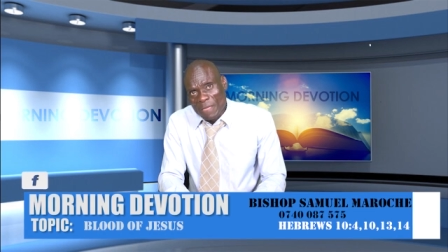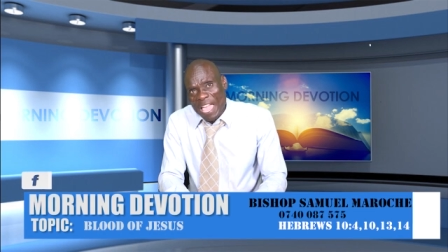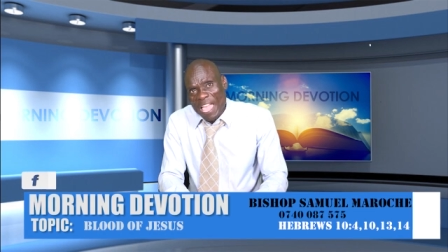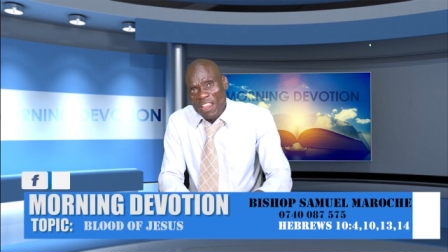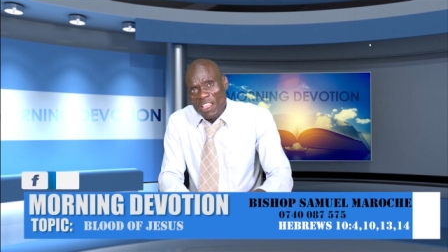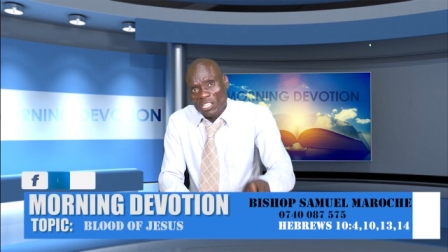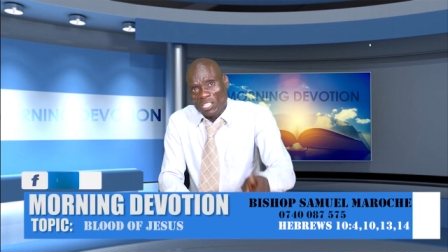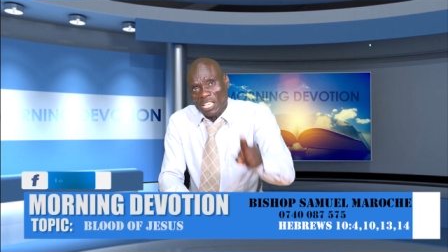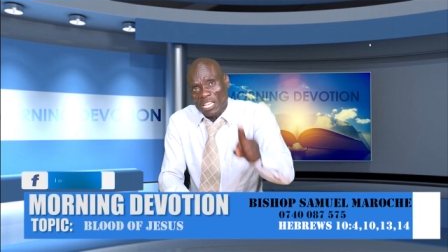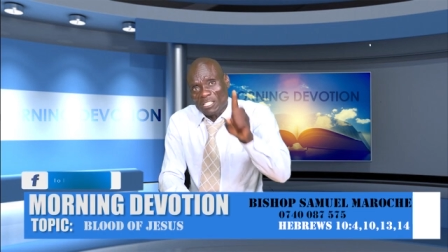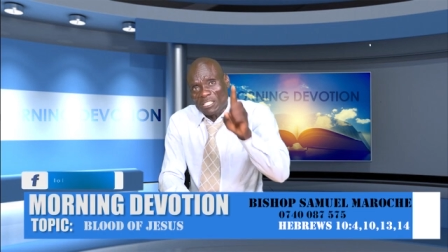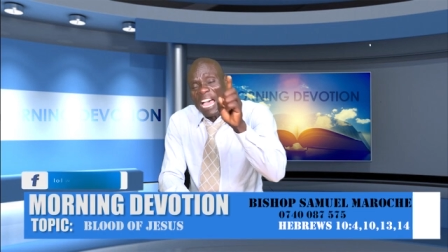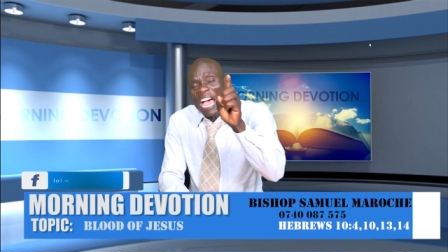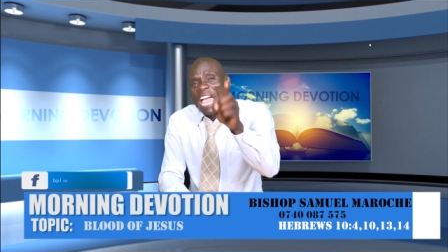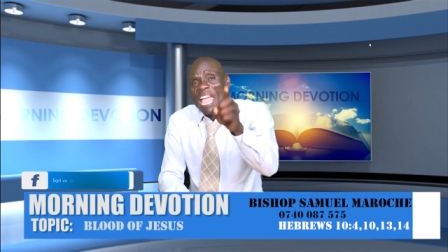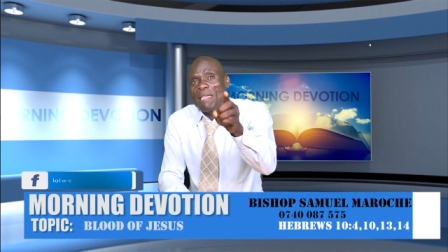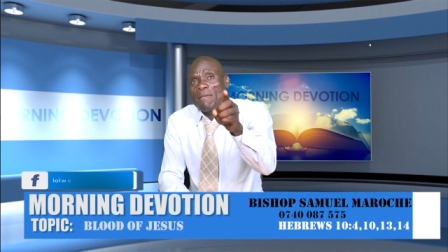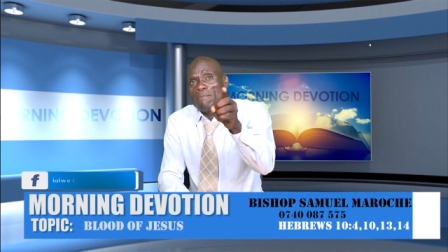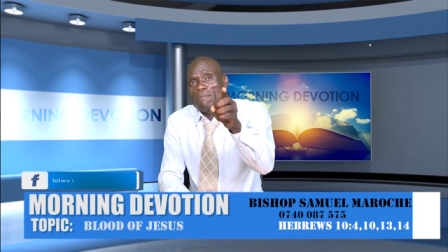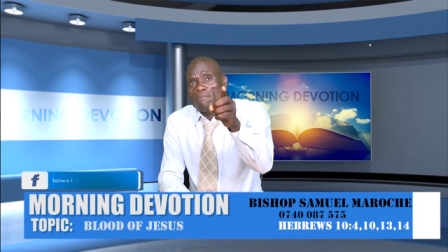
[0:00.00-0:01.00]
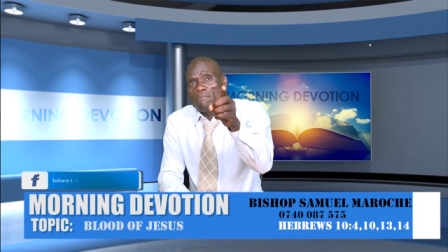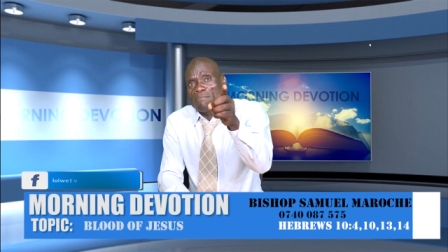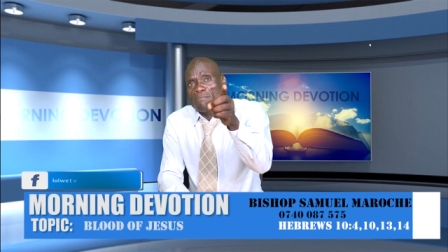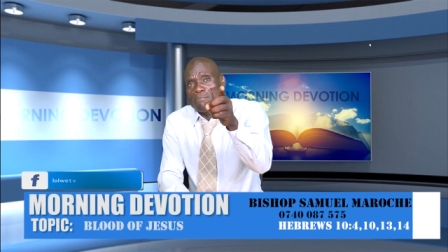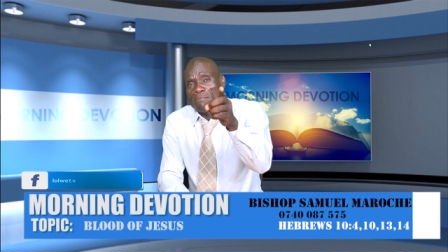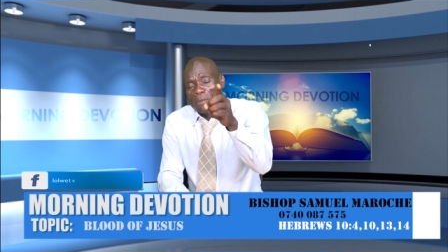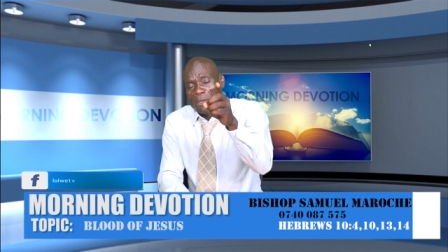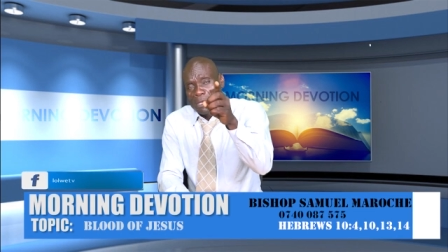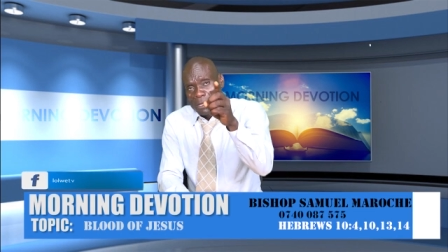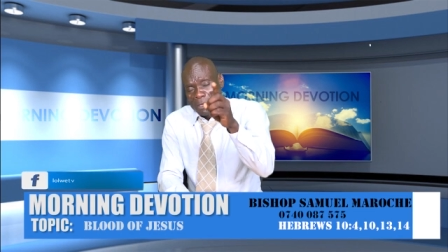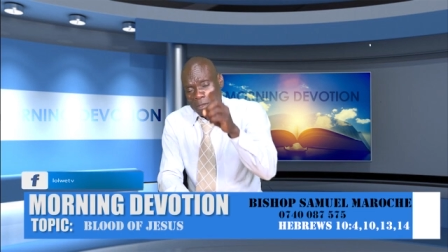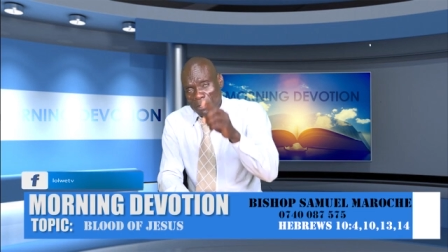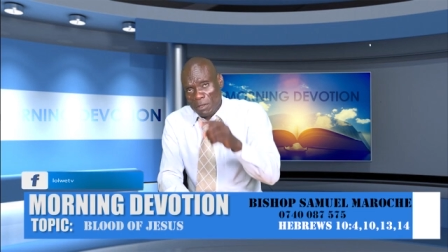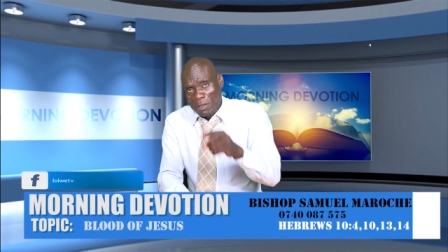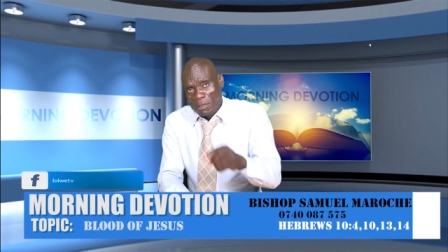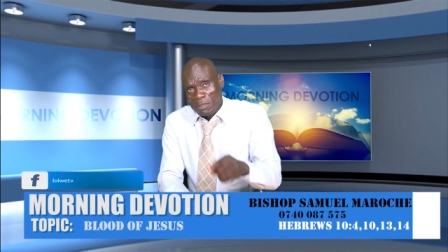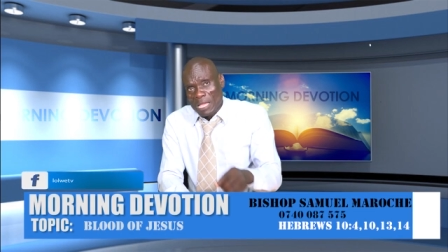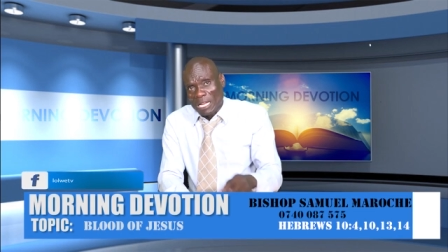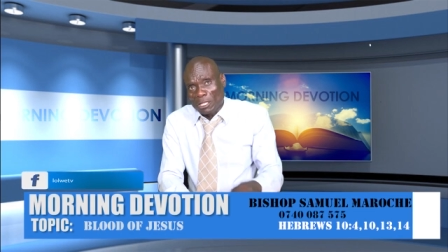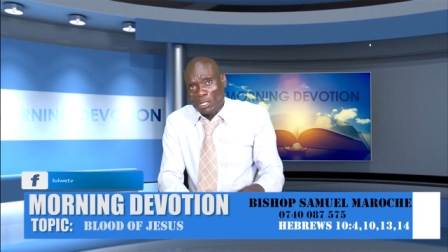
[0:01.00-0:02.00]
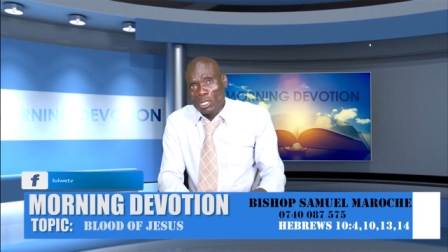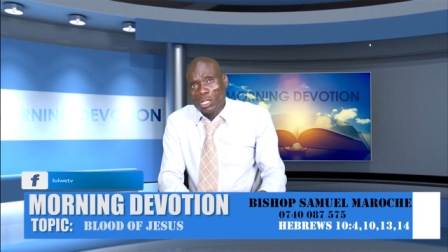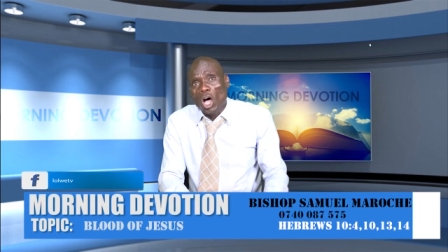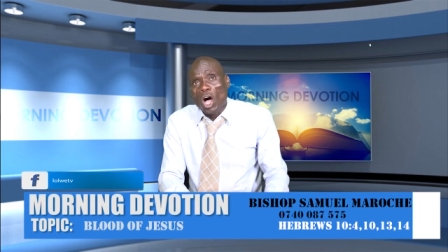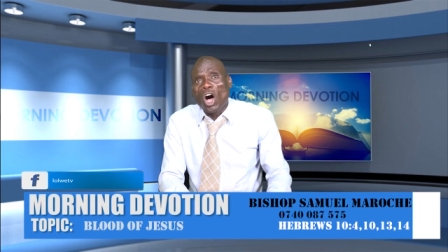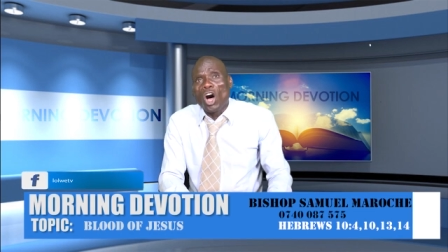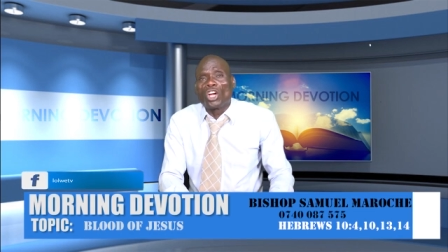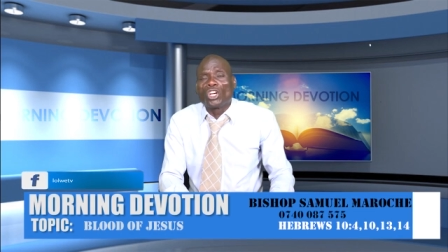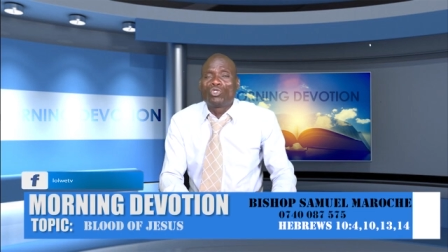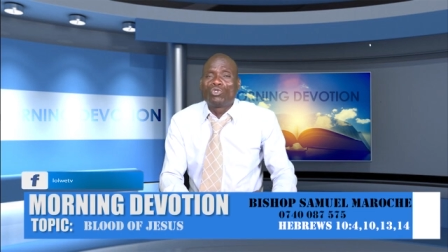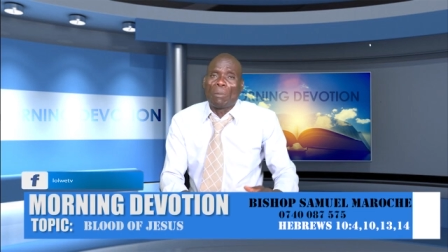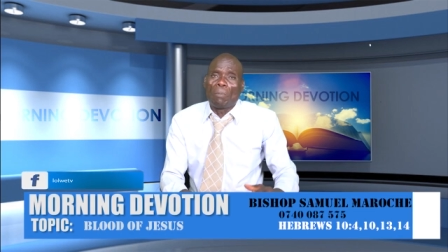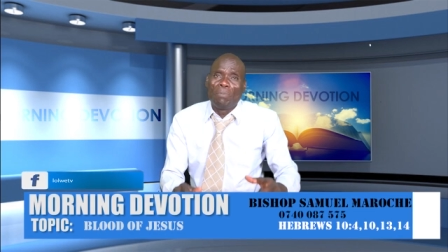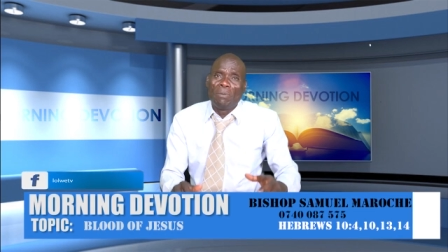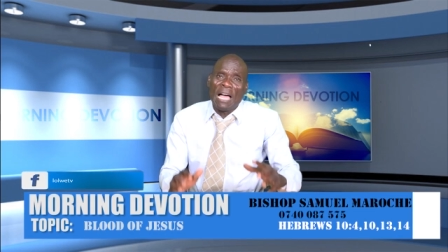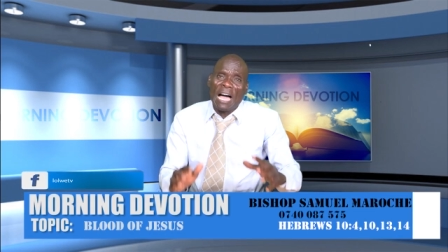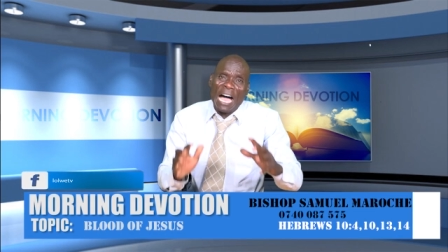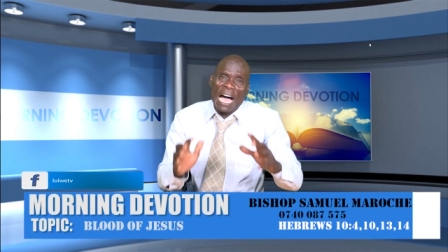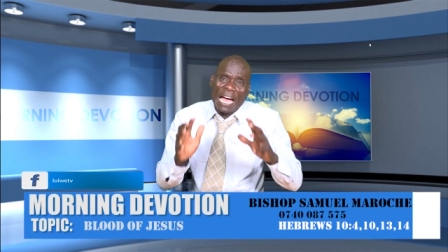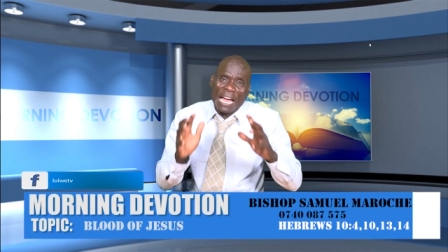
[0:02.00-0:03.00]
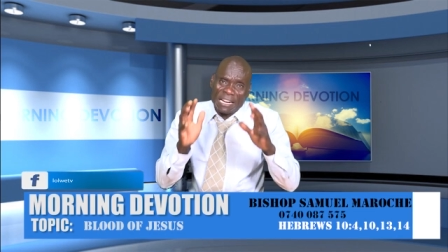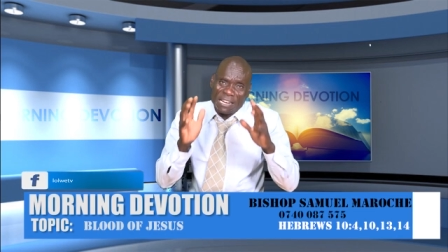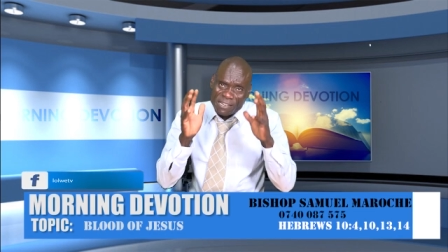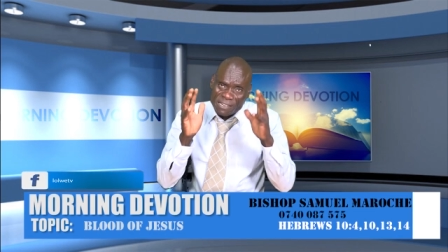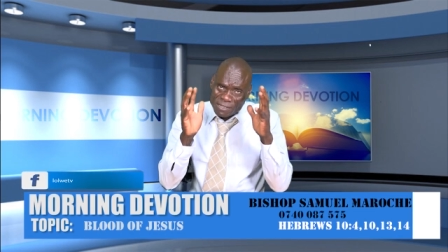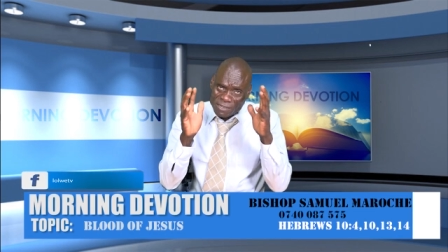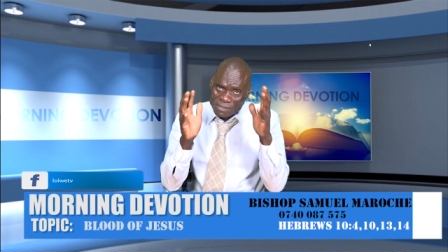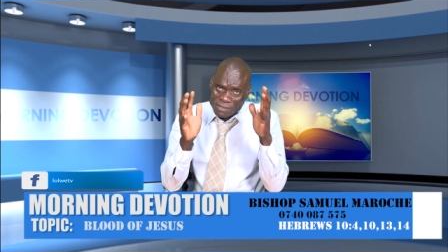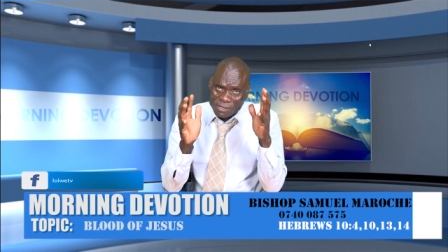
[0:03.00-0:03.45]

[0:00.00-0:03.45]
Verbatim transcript: There is the time that, Lord, your blood